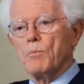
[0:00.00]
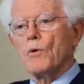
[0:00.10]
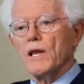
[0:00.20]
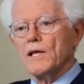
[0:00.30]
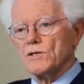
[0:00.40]

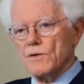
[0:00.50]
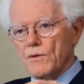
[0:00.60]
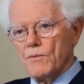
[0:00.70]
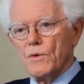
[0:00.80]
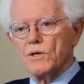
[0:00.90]
point is,
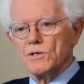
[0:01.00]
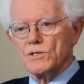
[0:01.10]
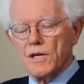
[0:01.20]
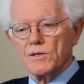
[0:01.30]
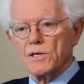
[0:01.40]
would you
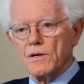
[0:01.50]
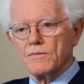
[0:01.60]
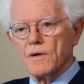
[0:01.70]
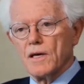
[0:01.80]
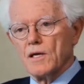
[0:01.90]
say to
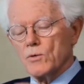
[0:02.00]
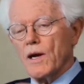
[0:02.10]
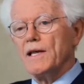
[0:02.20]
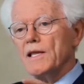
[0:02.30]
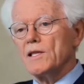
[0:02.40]
yourself, do
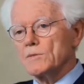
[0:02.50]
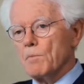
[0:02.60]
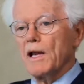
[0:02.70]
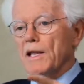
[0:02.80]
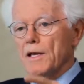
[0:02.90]
I need this
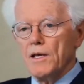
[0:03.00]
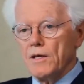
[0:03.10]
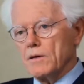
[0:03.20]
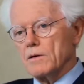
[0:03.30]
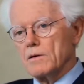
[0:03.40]
money in a
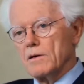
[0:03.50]
year?